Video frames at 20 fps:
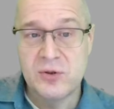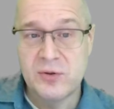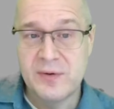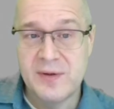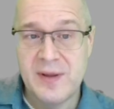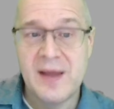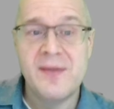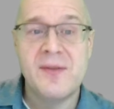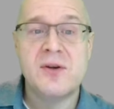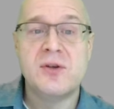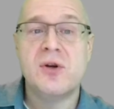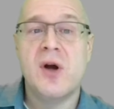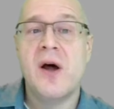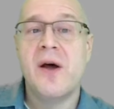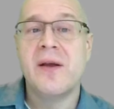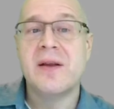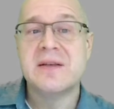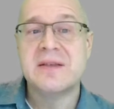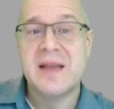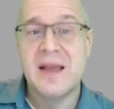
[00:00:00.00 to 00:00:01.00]
then the
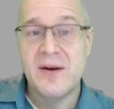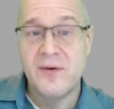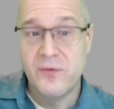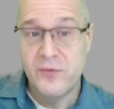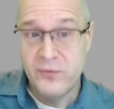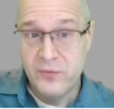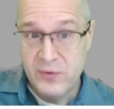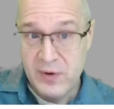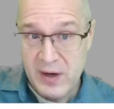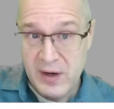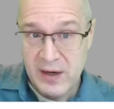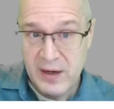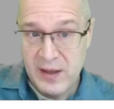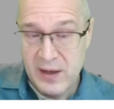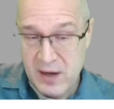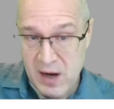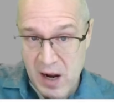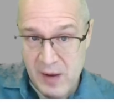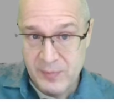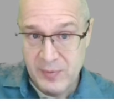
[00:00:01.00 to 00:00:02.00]
drawings get really
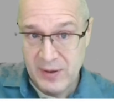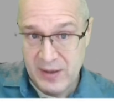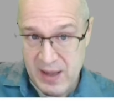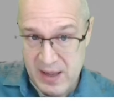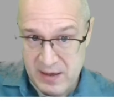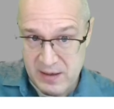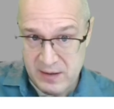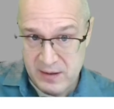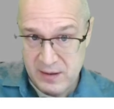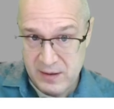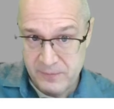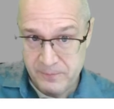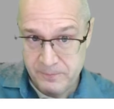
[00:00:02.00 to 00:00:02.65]
complicated.